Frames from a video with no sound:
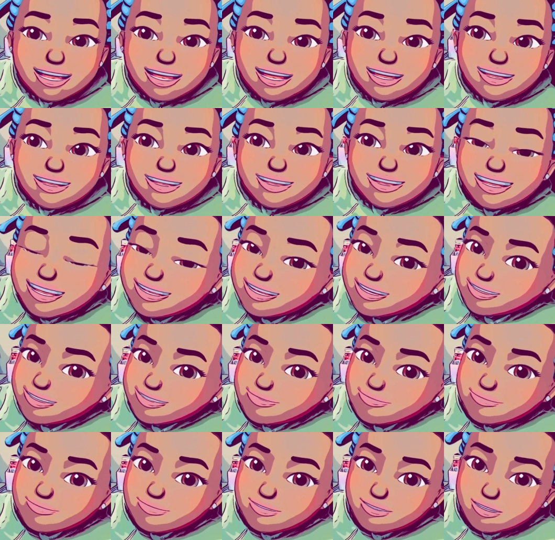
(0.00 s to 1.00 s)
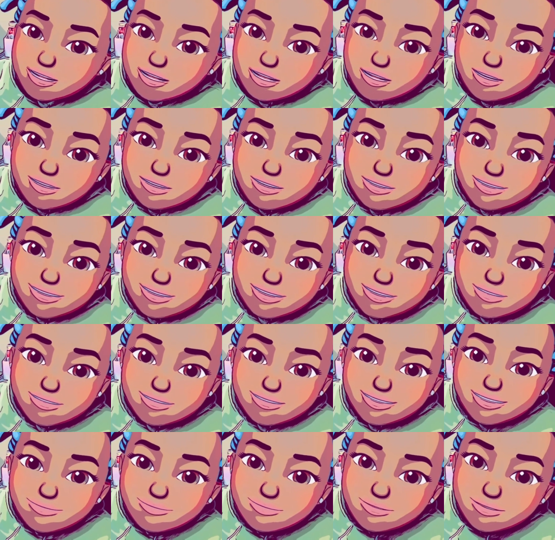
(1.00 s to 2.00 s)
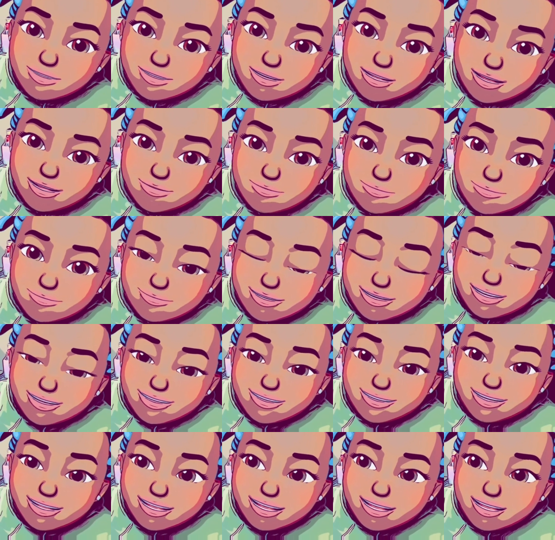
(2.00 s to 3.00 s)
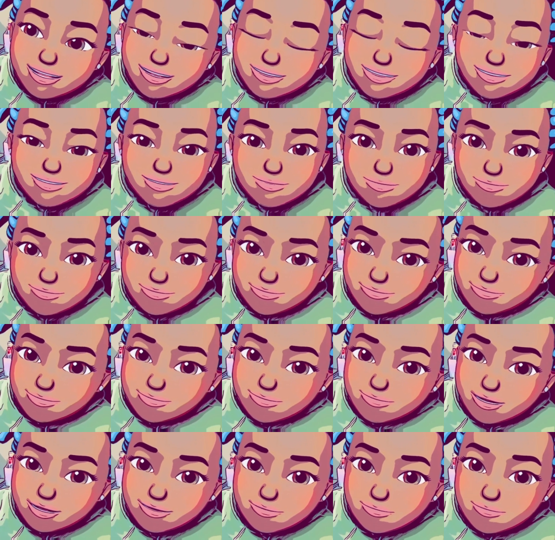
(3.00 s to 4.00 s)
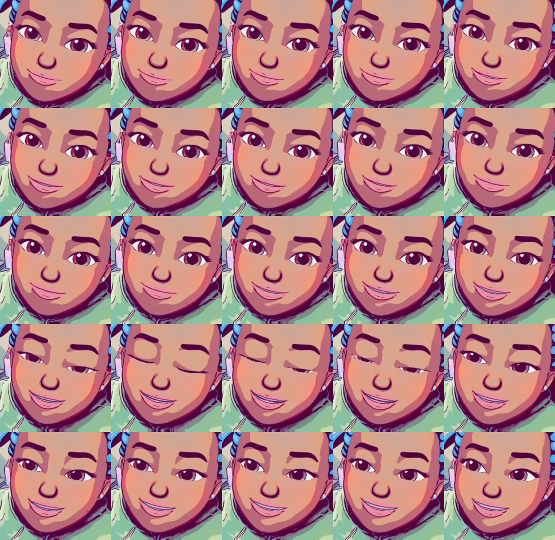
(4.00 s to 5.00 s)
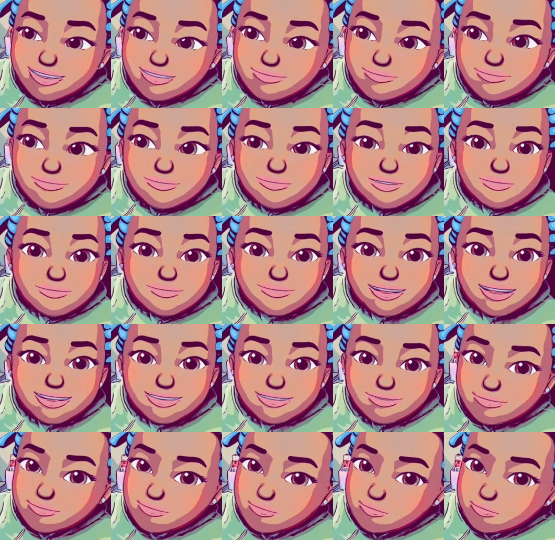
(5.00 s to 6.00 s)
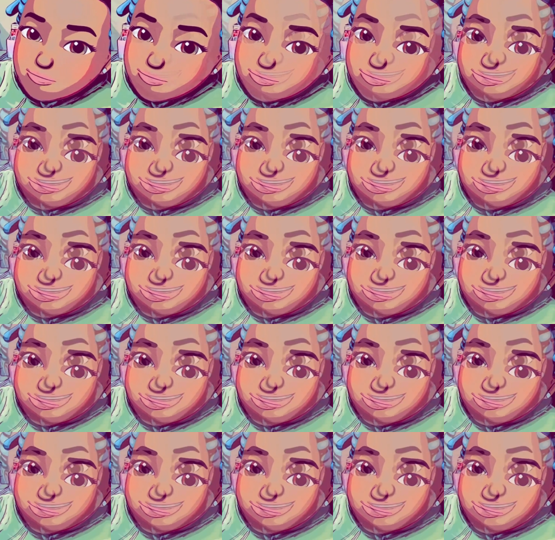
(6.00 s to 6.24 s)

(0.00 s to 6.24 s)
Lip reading: thanks for all the sweet comments and the new subscribers and just for being supportive.